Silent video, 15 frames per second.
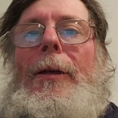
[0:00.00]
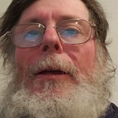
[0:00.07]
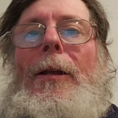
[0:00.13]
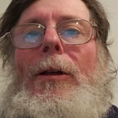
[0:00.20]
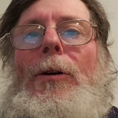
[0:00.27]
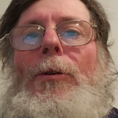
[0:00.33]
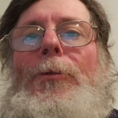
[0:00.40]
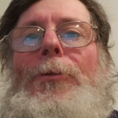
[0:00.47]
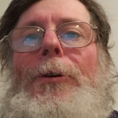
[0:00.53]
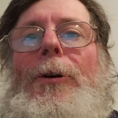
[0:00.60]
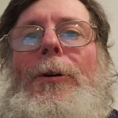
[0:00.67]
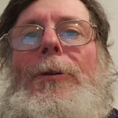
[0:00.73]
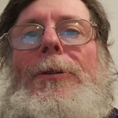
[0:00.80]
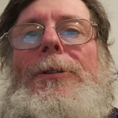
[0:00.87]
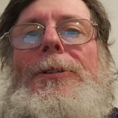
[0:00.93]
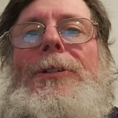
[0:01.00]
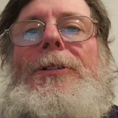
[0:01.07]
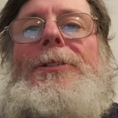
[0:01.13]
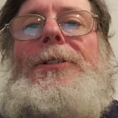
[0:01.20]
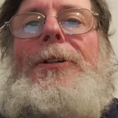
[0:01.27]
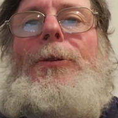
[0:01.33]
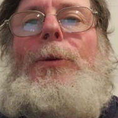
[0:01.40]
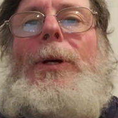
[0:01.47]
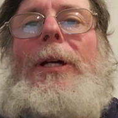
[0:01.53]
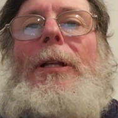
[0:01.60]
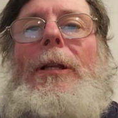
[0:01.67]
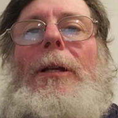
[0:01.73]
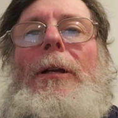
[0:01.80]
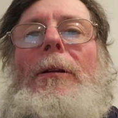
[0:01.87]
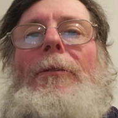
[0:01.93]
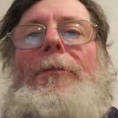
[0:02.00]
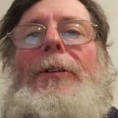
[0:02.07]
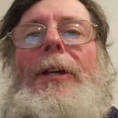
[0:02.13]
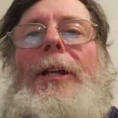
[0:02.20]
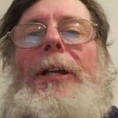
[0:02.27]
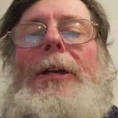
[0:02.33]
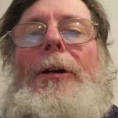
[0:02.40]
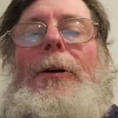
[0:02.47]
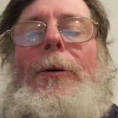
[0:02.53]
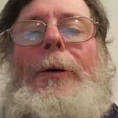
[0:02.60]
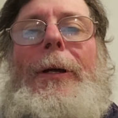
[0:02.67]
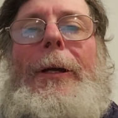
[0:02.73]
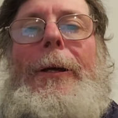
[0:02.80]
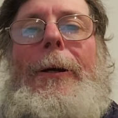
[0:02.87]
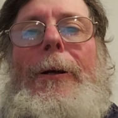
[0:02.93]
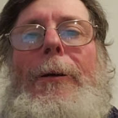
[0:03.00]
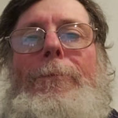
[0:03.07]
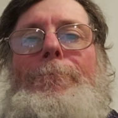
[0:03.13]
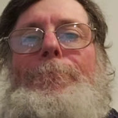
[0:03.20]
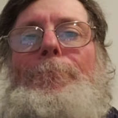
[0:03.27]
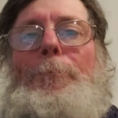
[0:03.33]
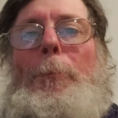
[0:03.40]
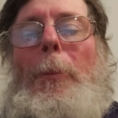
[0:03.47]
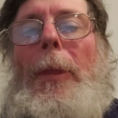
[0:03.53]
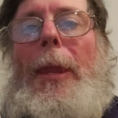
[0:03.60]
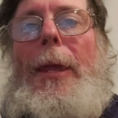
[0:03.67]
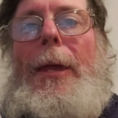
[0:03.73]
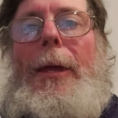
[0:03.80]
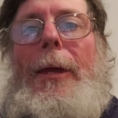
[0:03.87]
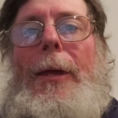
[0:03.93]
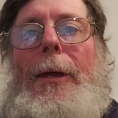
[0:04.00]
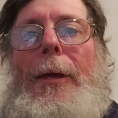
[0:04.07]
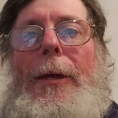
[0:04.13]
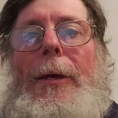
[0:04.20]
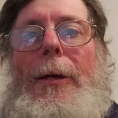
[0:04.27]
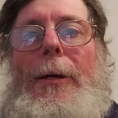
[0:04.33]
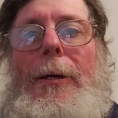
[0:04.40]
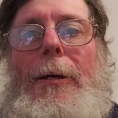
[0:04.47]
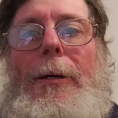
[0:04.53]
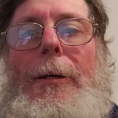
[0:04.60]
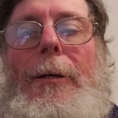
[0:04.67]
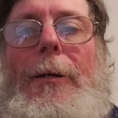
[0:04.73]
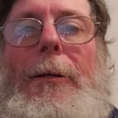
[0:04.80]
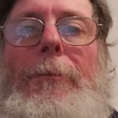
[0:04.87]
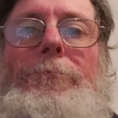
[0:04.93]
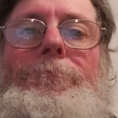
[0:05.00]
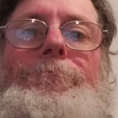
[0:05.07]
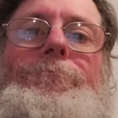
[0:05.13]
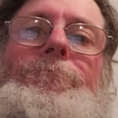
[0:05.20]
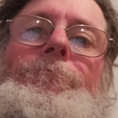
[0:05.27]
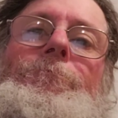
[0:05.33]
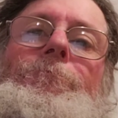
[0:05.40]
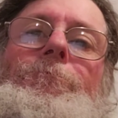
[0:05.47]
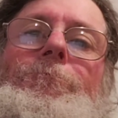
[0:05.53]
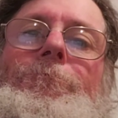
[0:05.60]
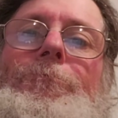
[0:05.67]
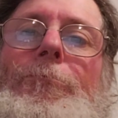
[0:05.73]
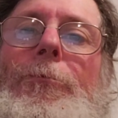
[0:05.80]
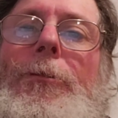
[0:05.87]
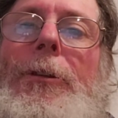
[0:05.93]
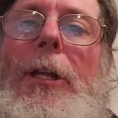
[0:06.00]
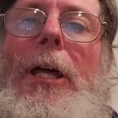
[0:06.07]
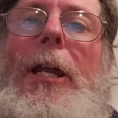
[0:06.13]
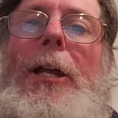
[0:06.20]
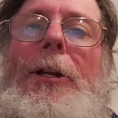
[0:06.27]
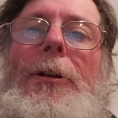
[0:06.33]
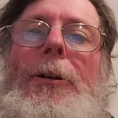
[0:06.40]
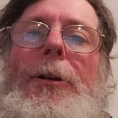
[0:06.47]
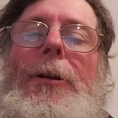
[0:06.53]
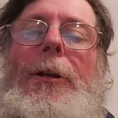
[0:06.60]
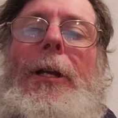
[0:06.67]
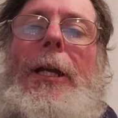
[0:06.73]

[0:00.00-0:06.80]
Hello folks, just a quick little video here. Thought I'd